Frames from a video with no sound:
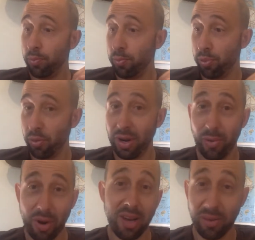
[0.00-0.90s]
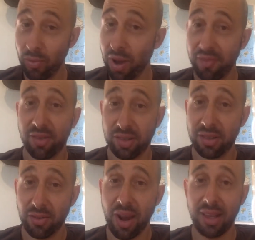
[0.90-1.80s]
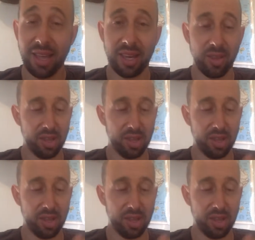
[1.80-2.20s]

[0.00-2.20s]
pre-written riffs, right? Like